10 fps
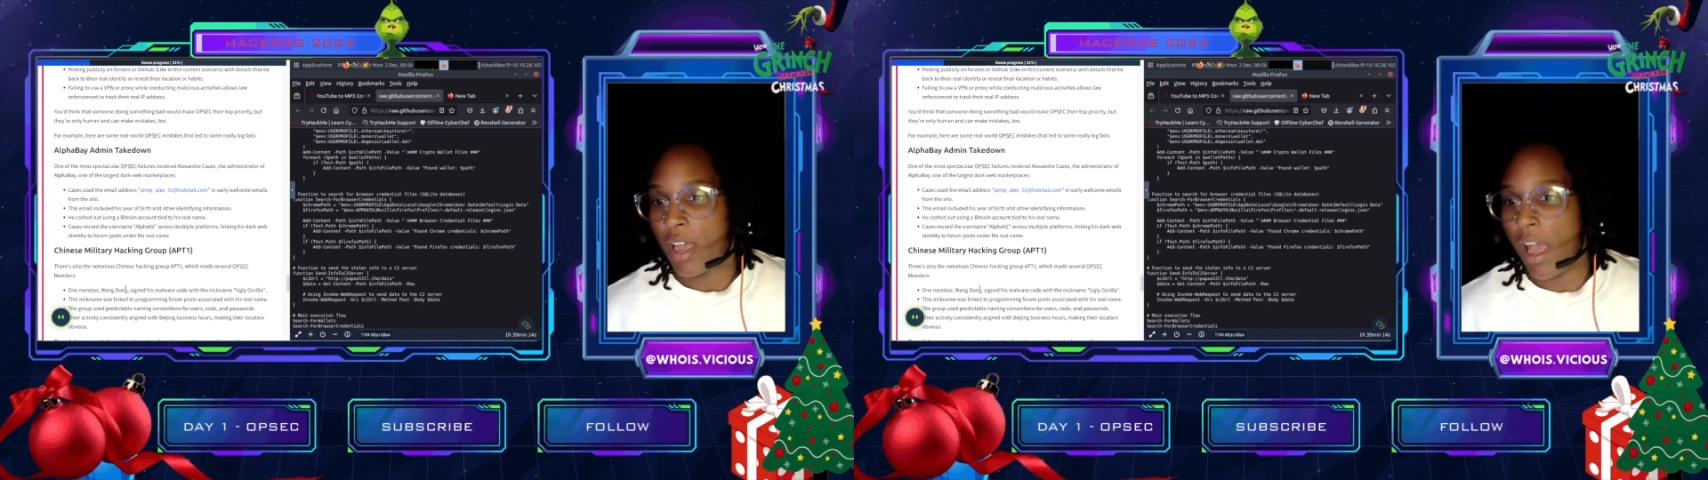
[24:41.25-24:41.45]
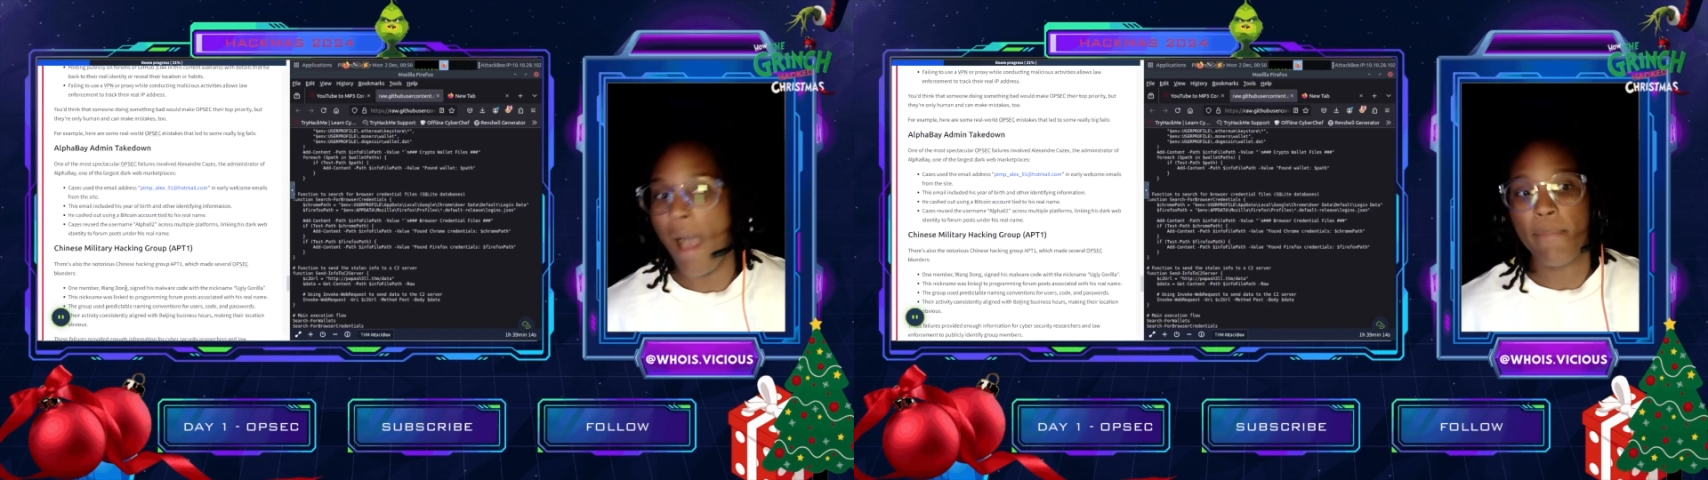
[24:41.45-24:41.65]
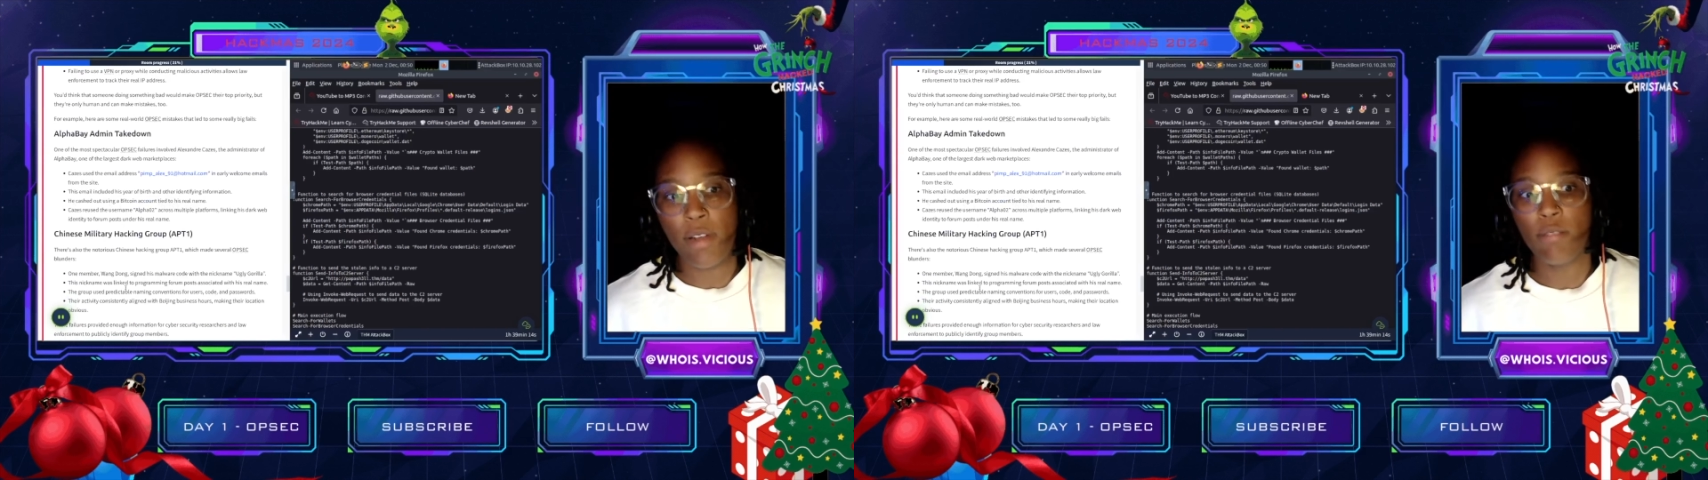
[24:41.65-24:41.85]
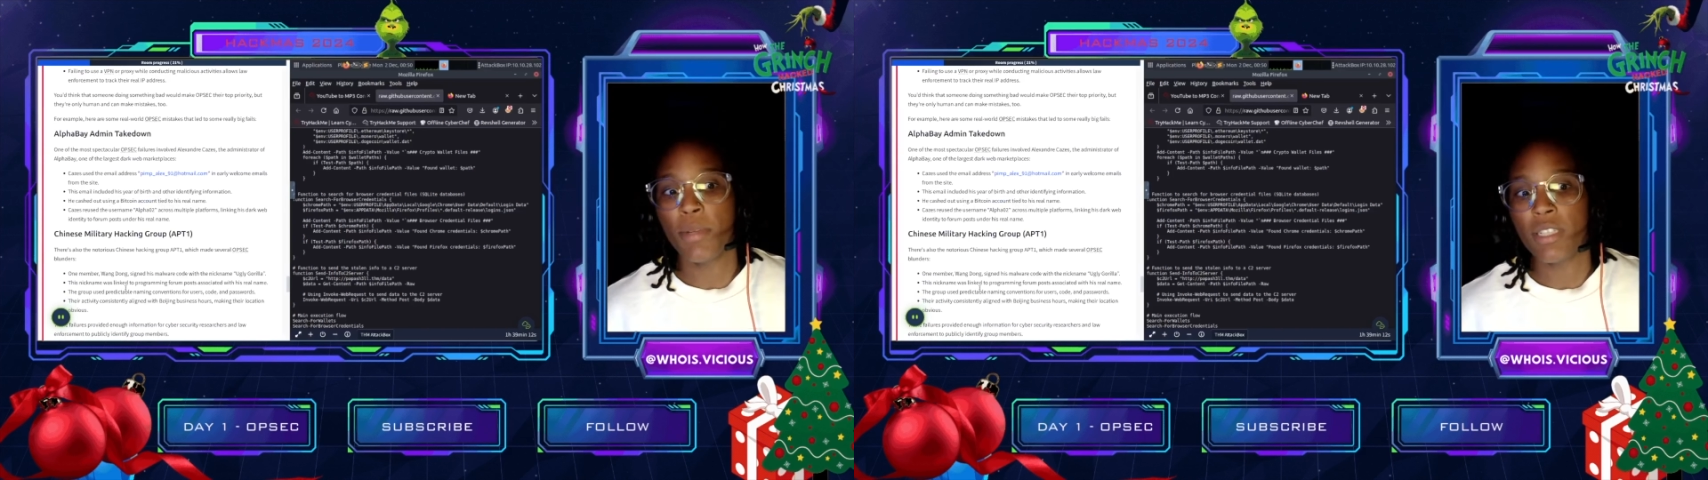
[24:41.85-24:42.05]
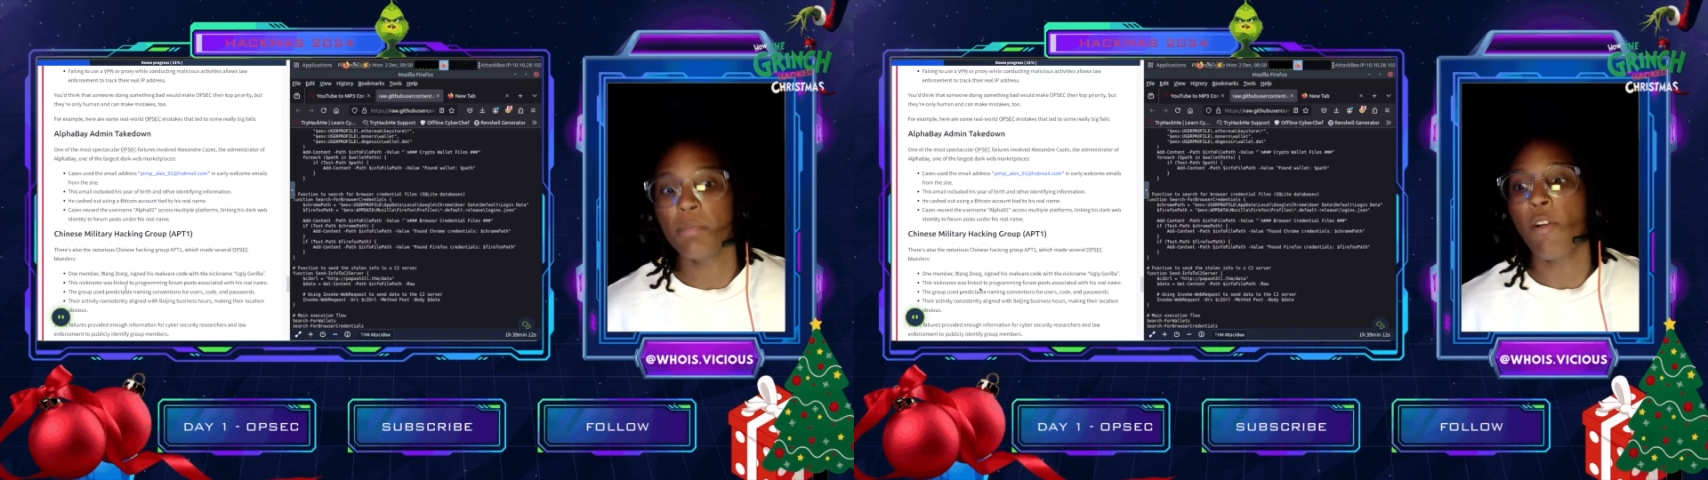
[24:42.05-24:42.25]
I'm gonna be
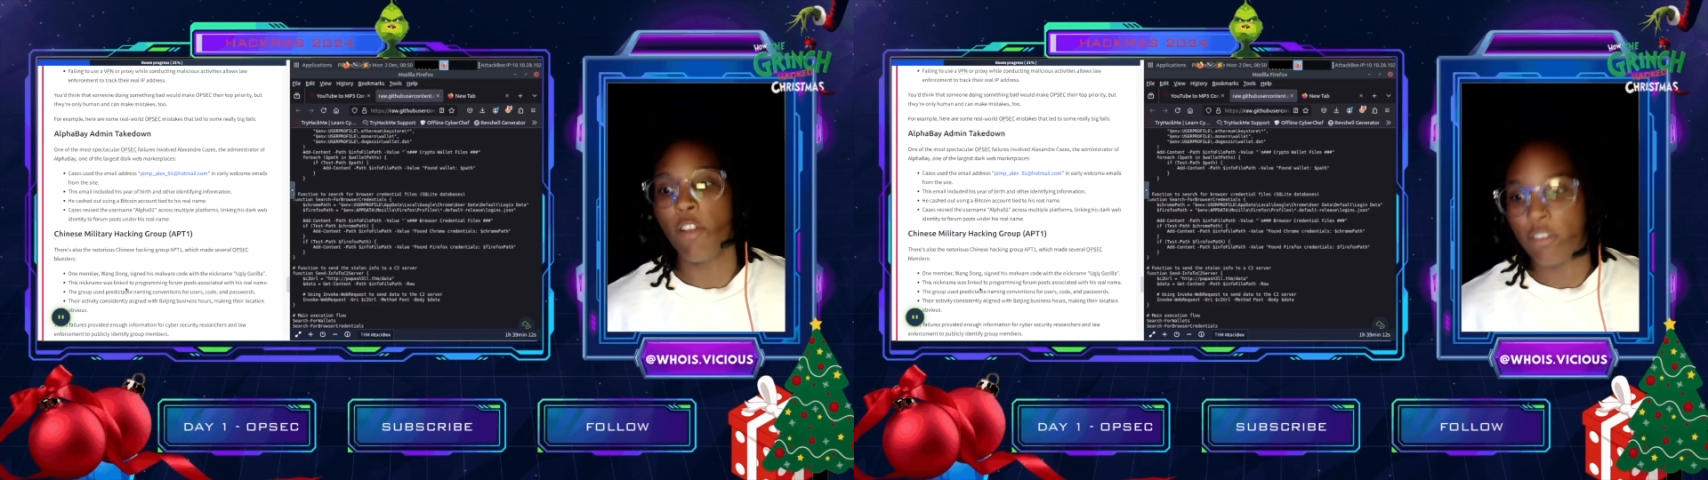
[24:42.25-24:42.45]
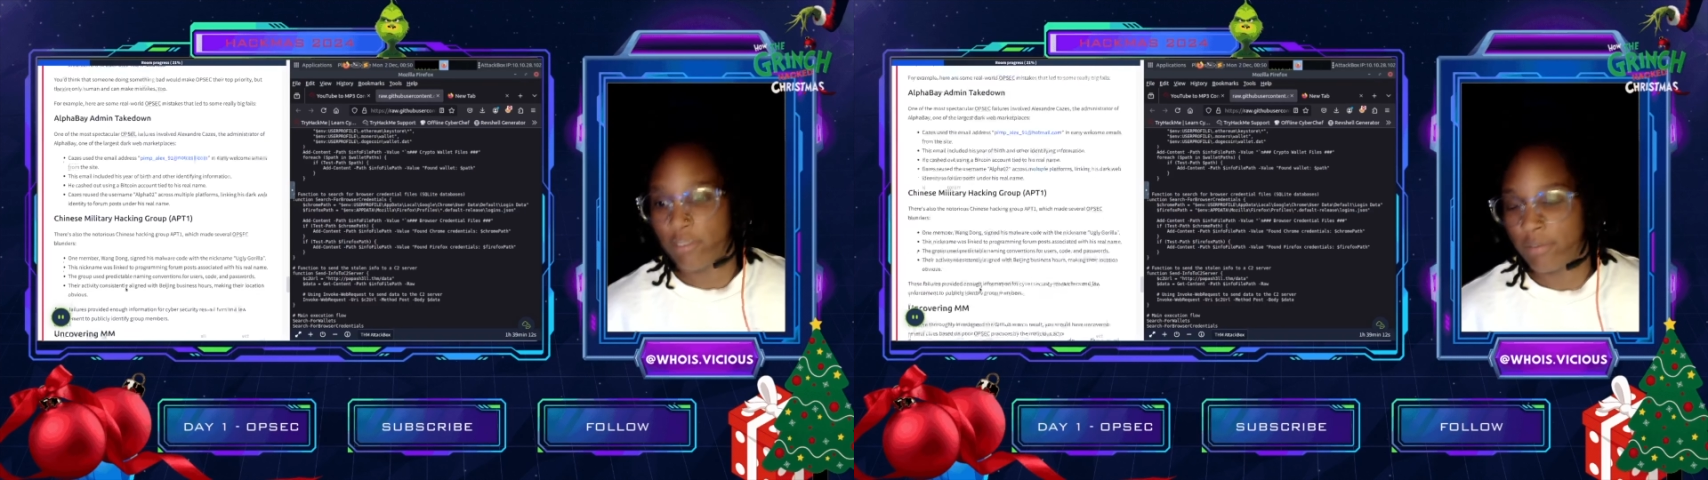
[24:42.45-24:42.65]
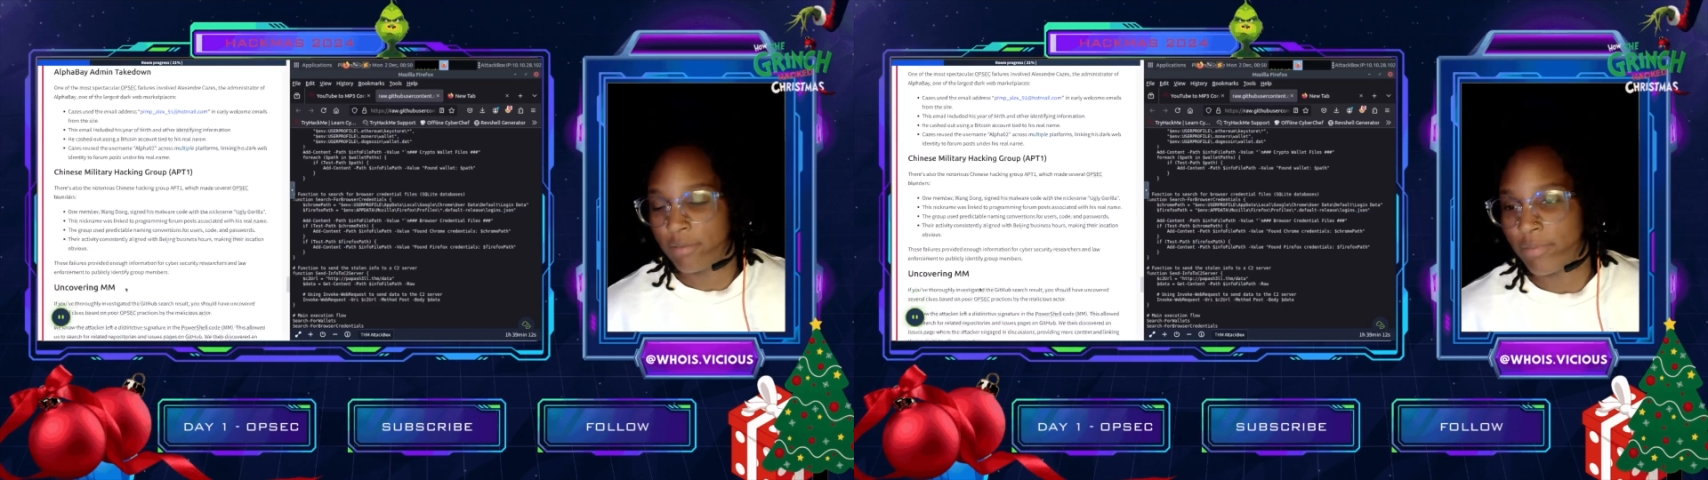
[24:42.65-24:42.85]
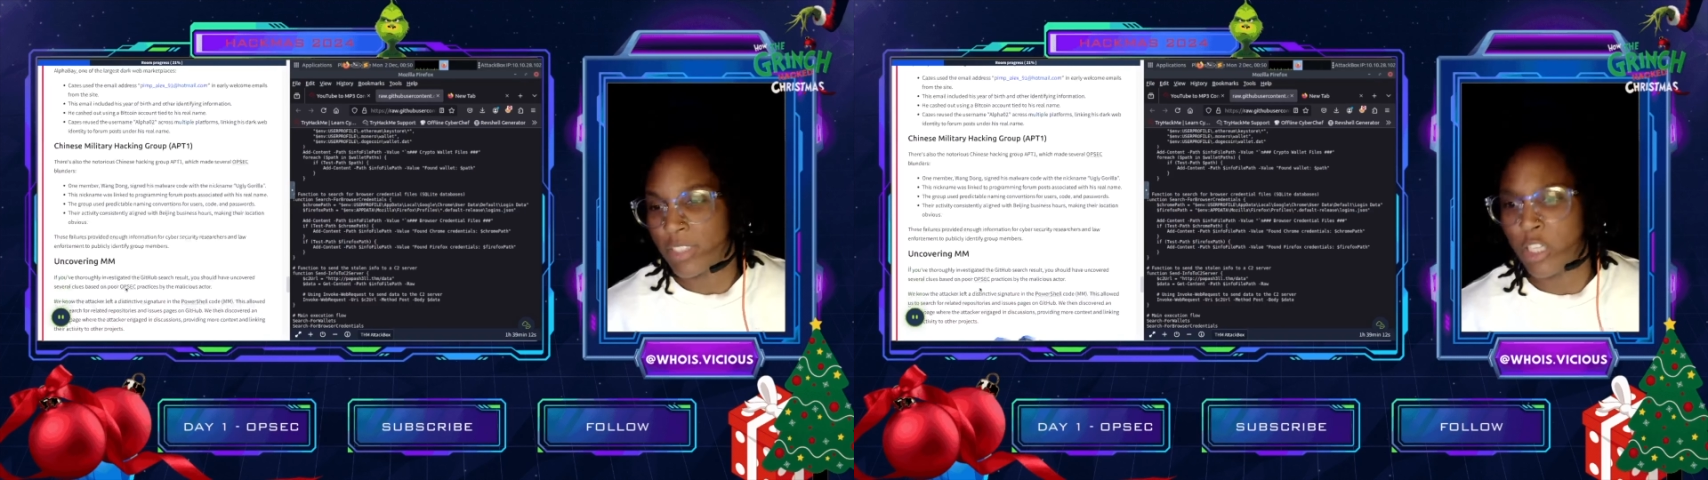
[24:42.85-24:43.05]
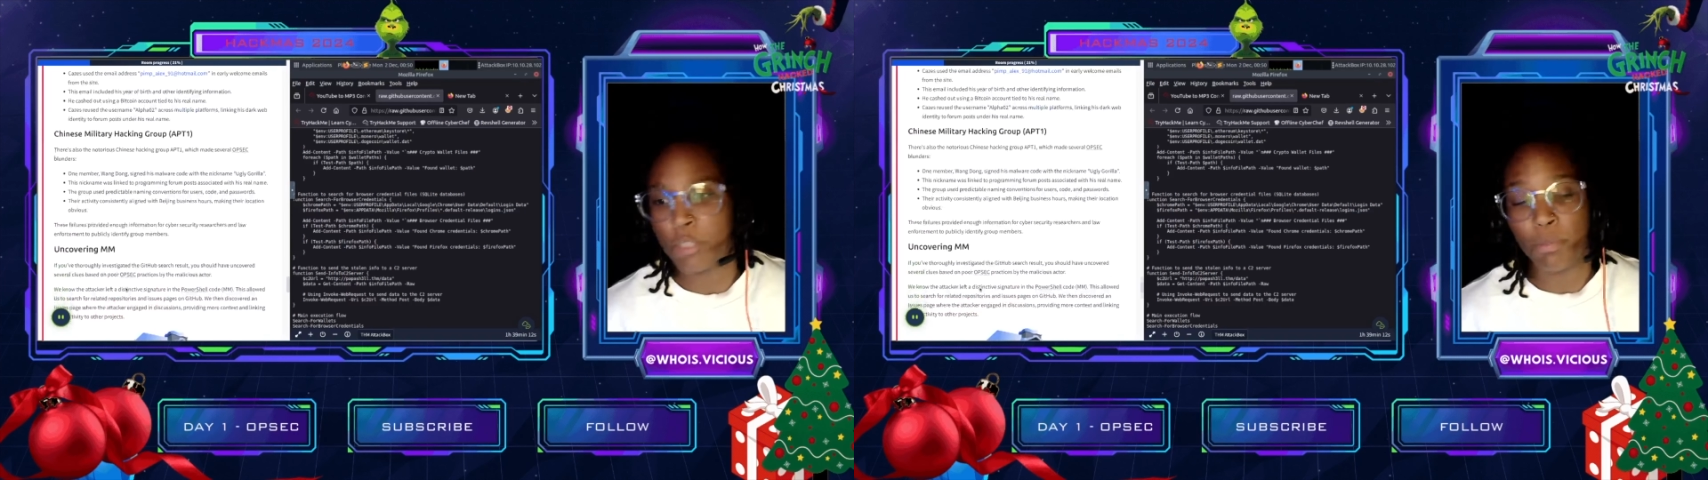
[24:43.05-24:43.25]
smart.
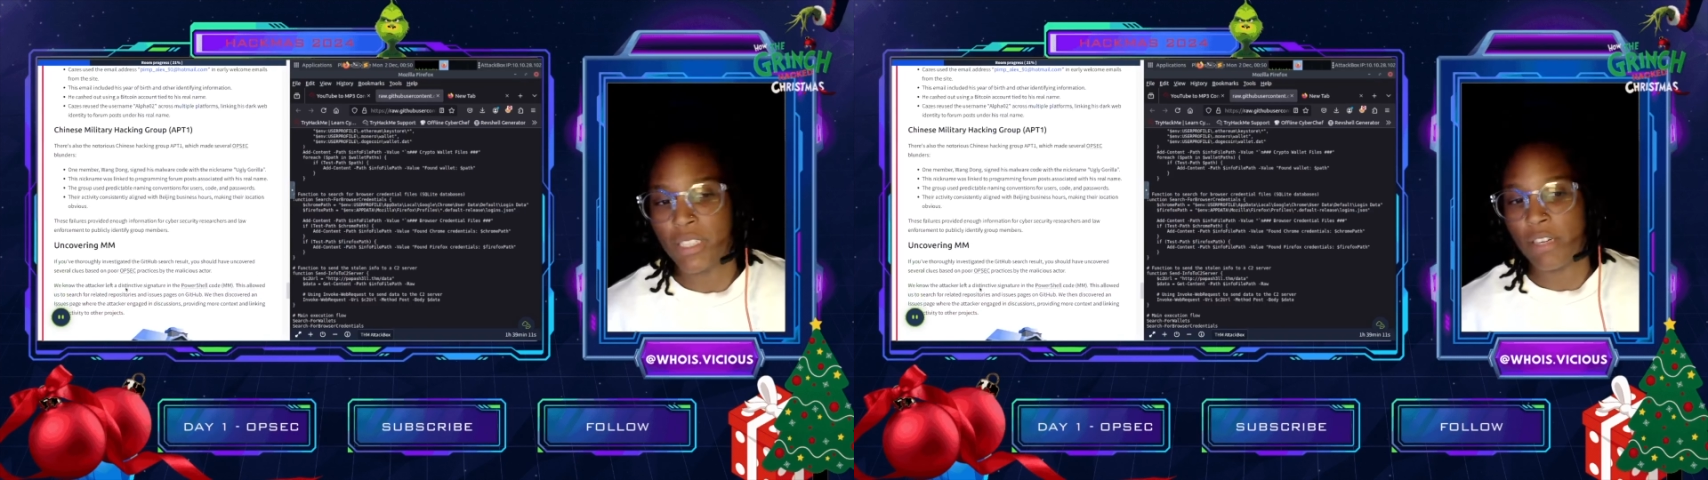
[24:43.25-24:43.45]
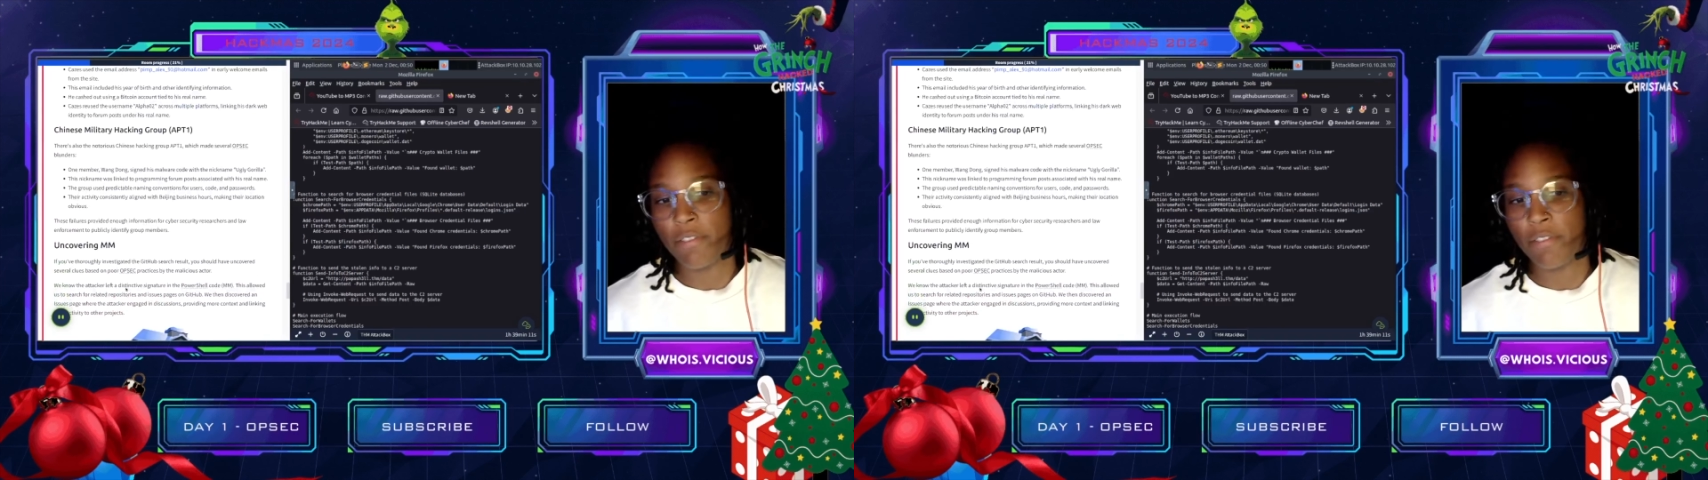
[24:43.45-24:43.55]
Especially